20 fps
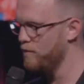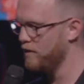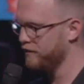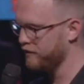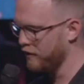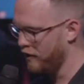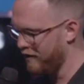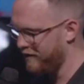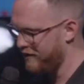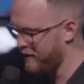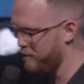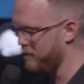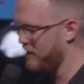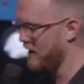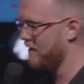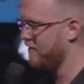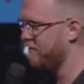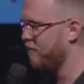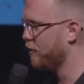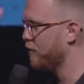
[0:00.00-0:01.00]
as off the
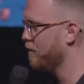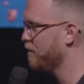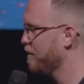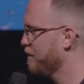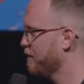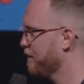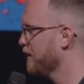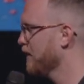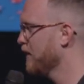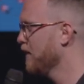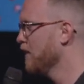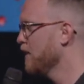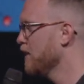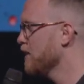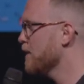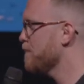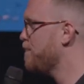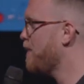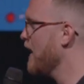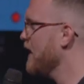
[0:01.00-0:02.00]
platform.
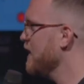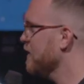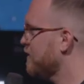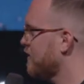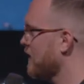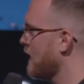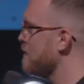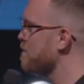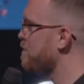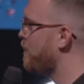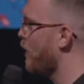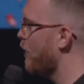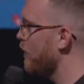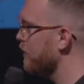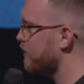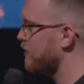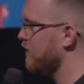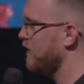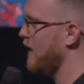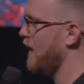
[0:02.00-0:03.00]
The same
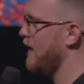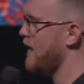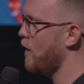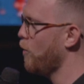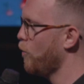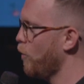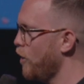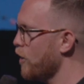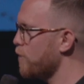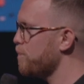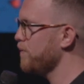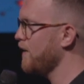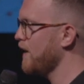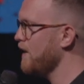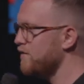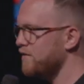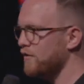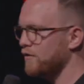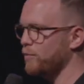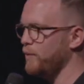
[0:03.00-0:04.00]
person at our
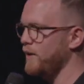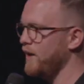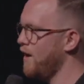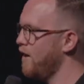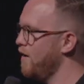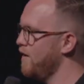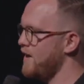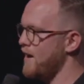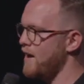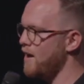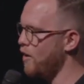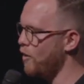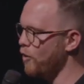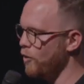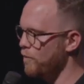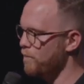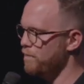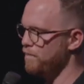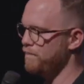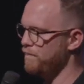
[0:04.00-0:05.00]
workplace as we are at our
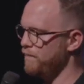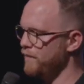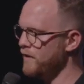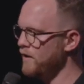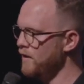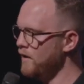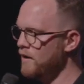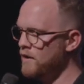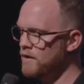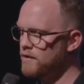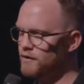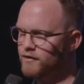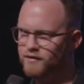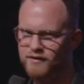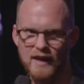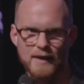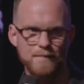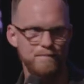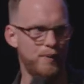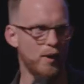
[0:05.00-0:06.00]
home. The
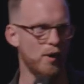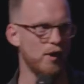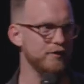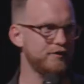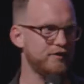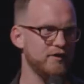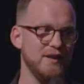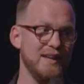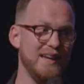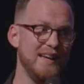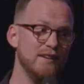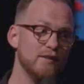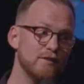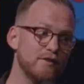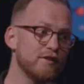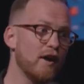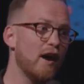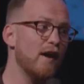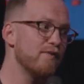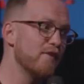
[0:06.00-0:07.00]
same person
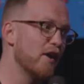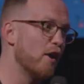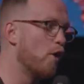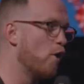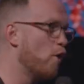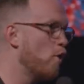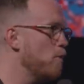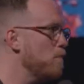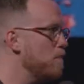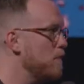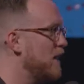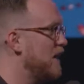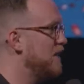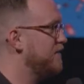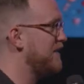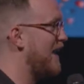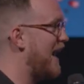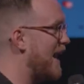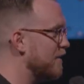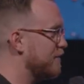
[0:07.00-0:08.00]
inside the home
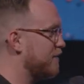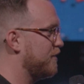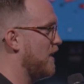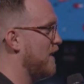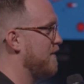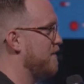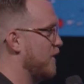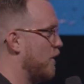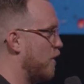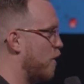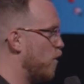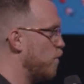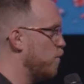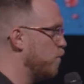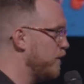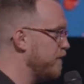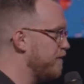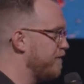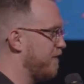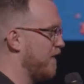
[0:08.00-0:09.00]
as outside the home
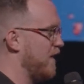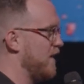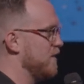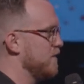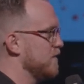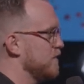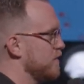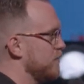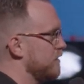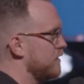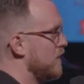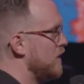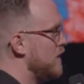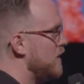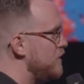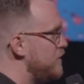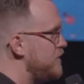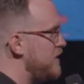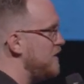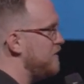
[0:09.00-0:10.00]
with friends.
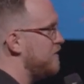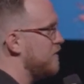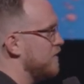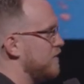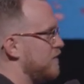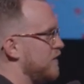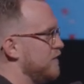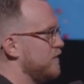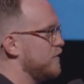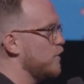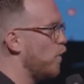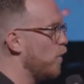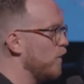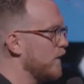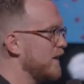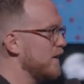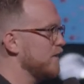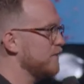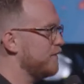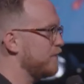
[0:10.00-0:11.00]
Jesus is
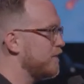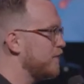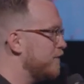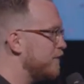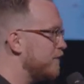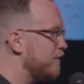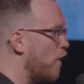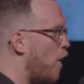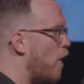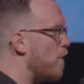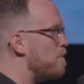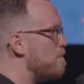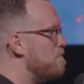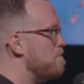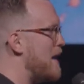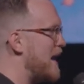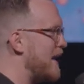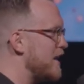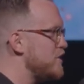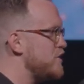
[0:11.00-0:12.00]
calling us to stop
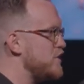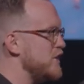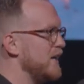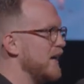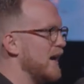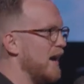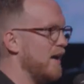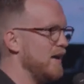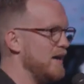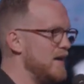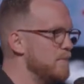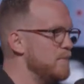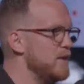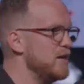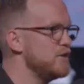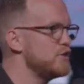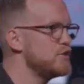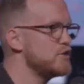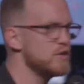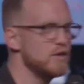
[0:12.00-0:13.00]
managing our
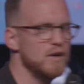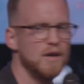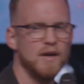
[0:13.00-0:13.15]
image